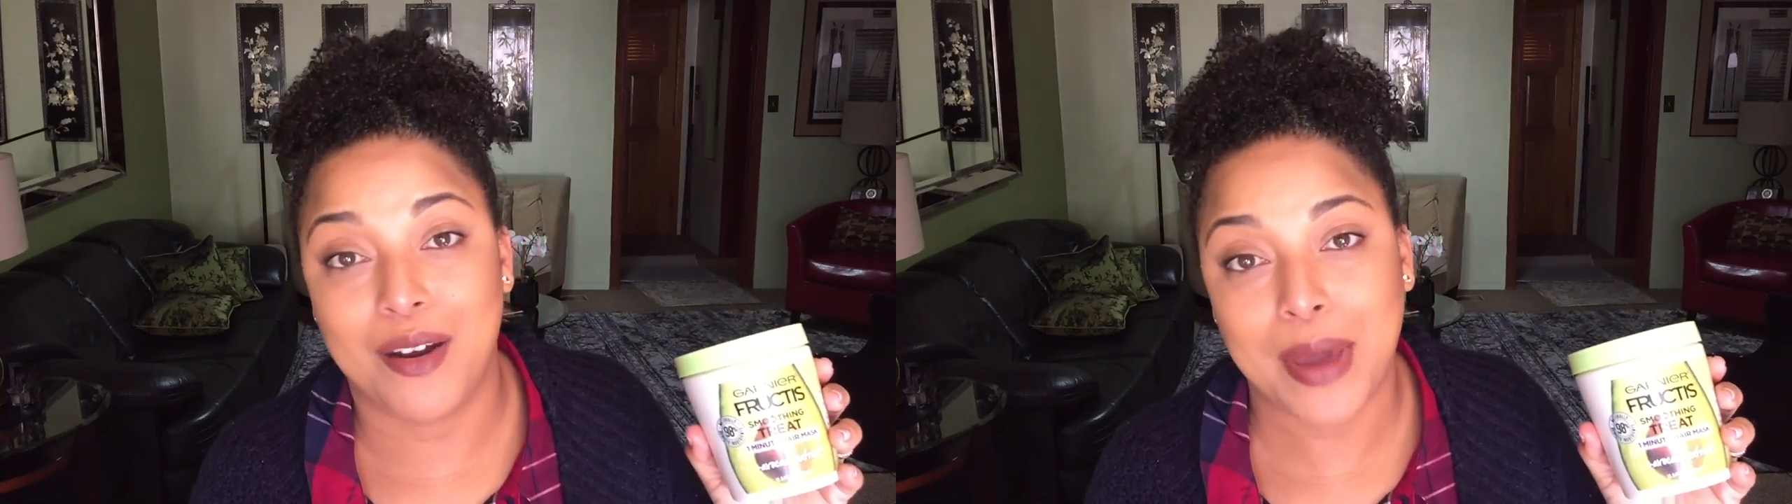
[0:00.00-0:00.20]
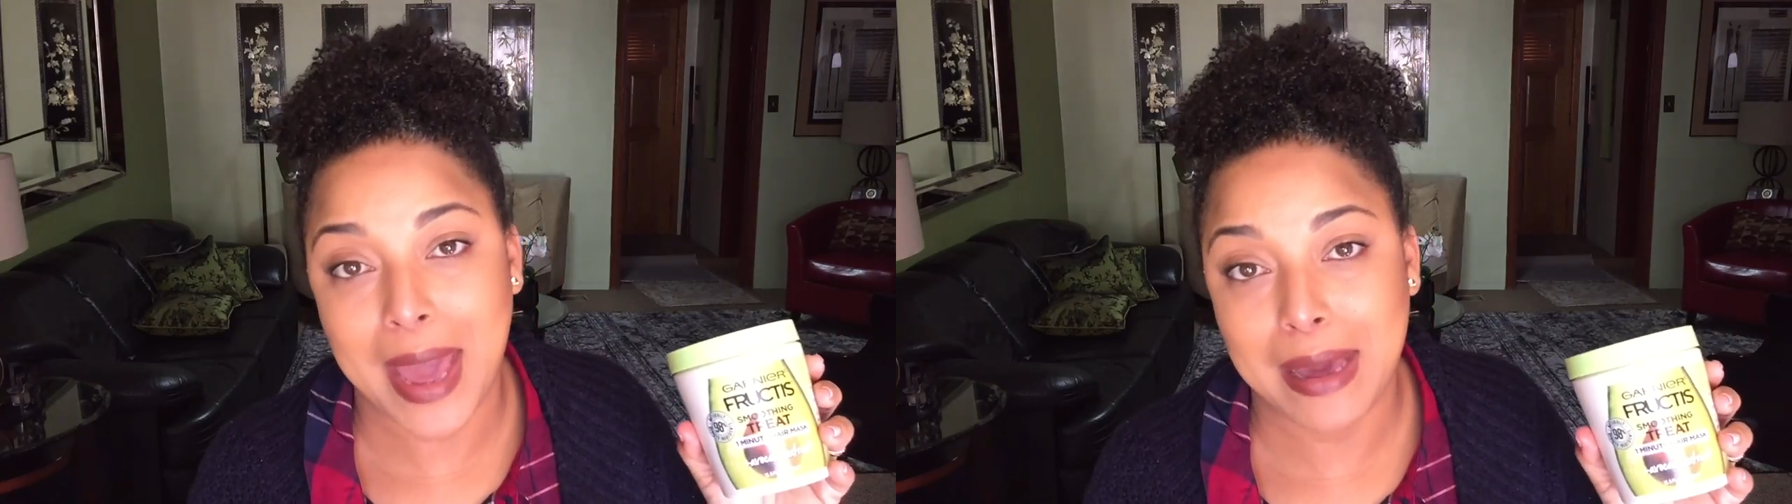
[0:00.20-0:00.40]

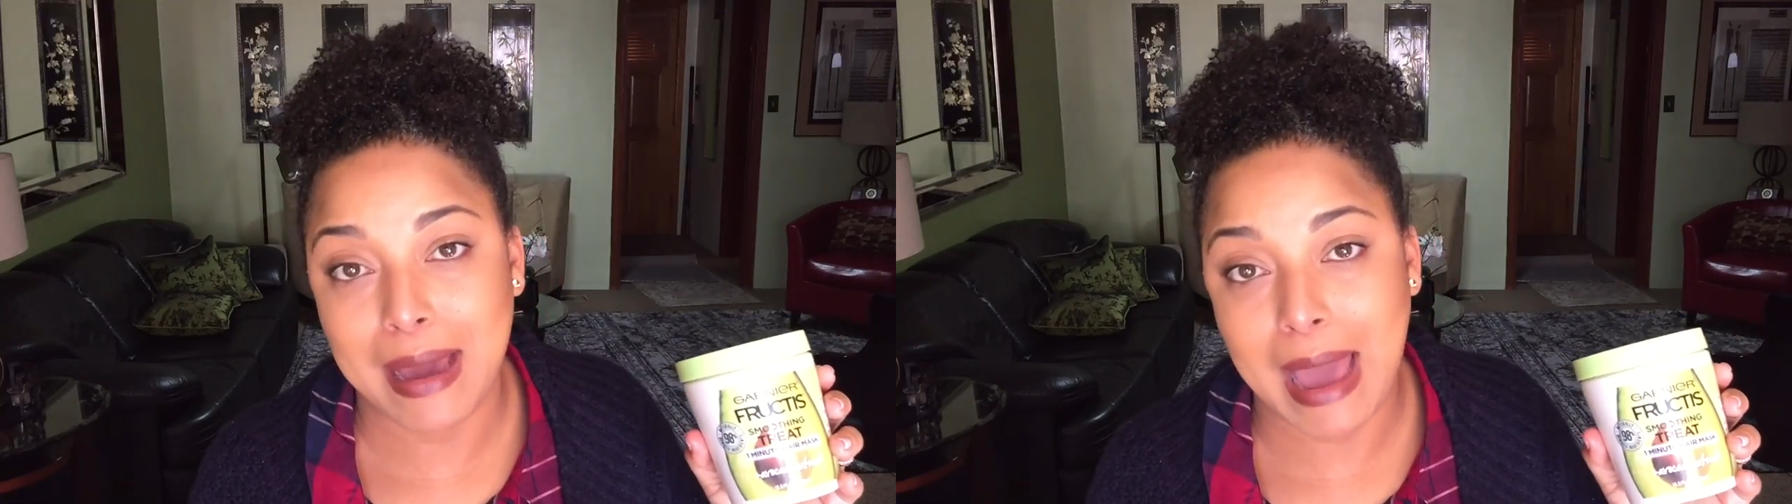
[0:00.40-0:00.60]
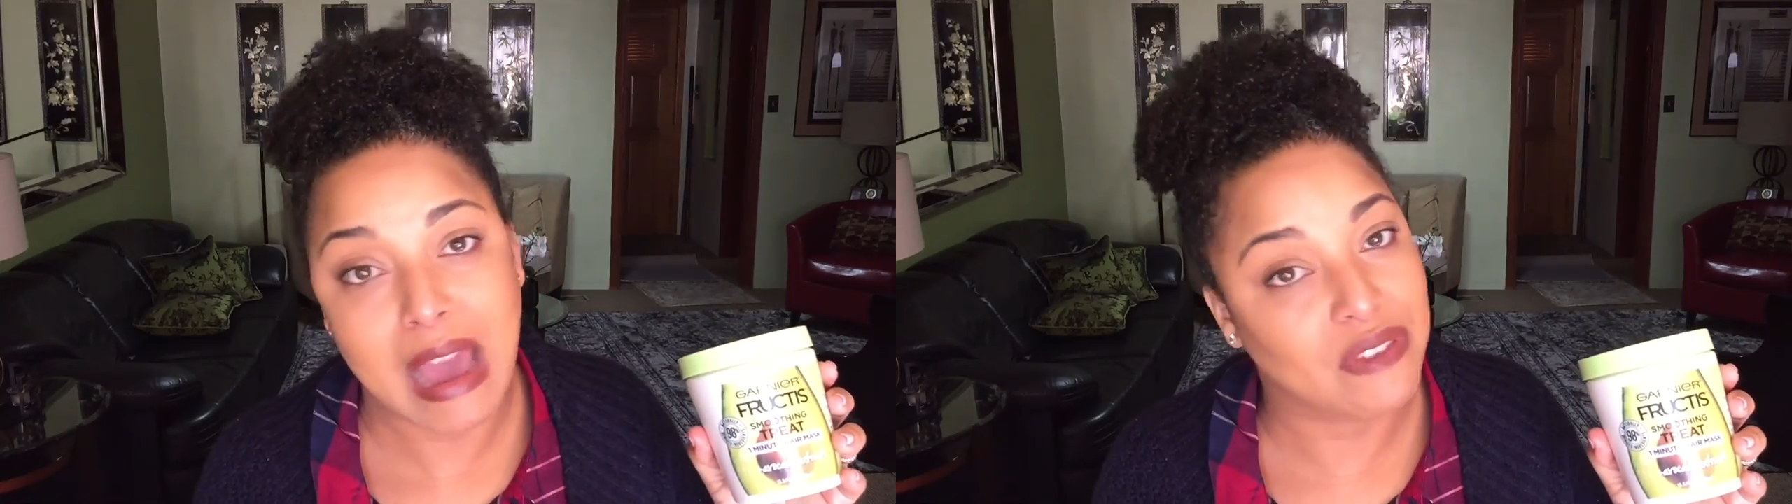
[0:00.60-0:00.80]
okay?
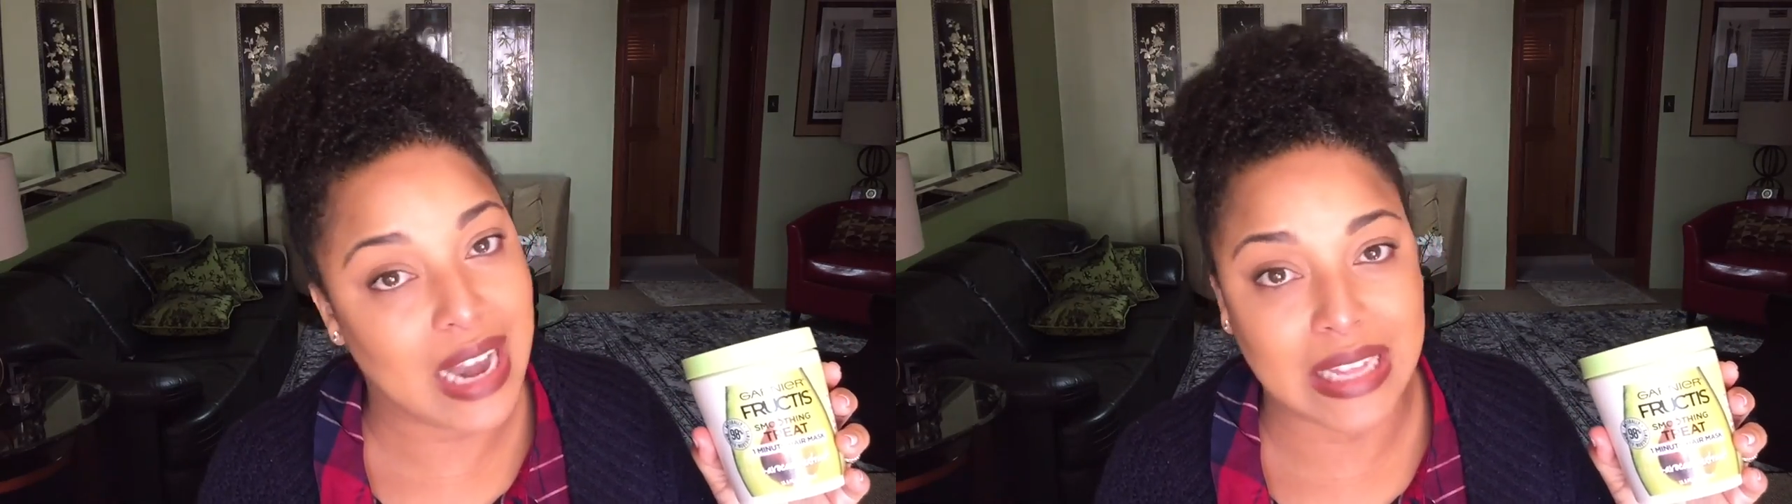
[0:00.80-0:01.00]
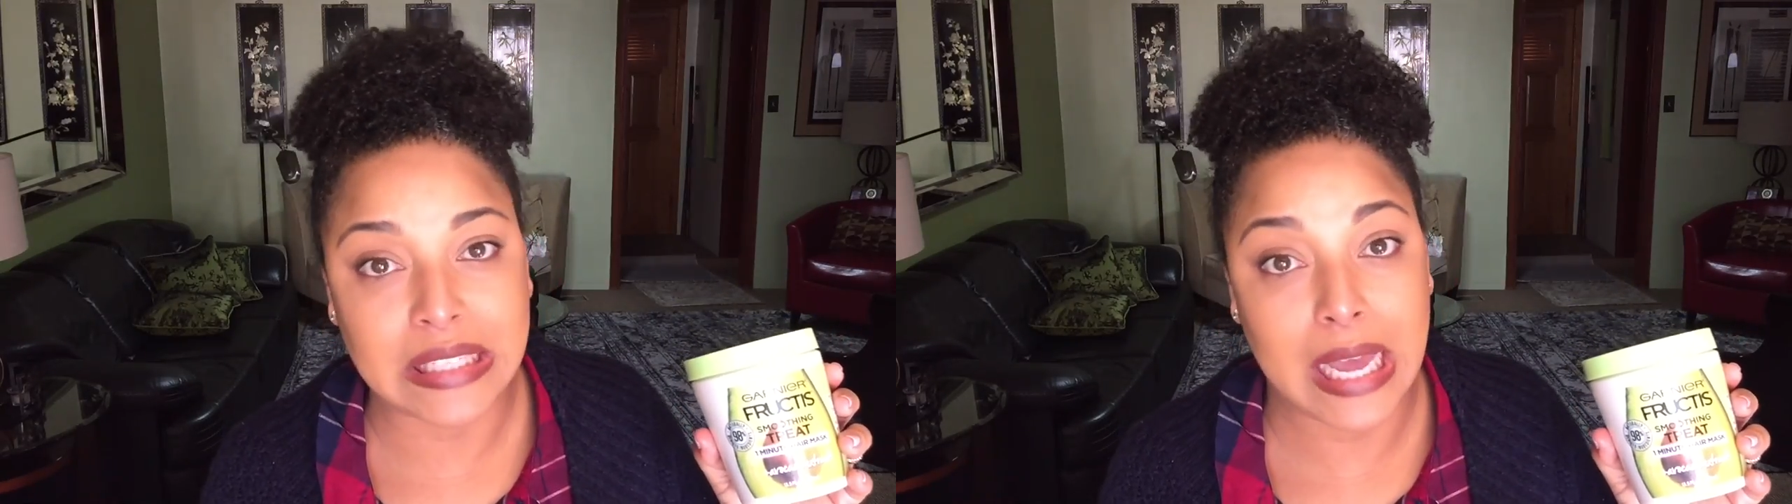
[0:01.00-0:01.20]
I have a
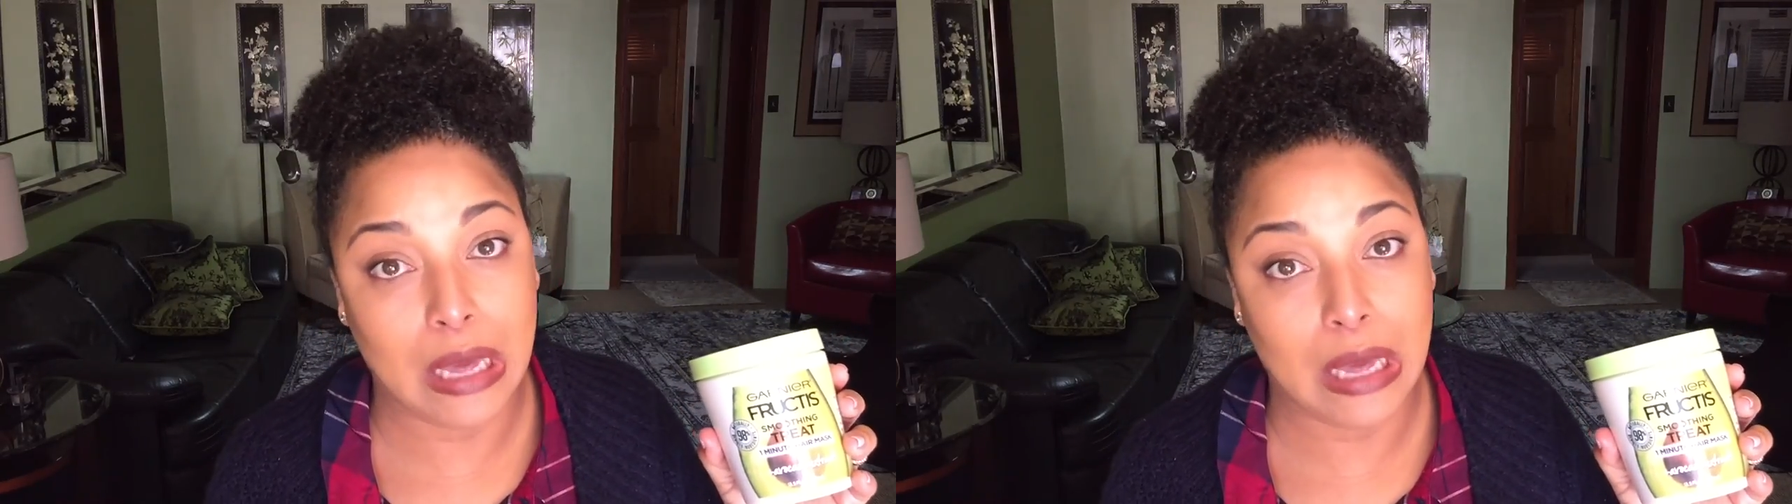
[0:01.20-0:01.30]
lot of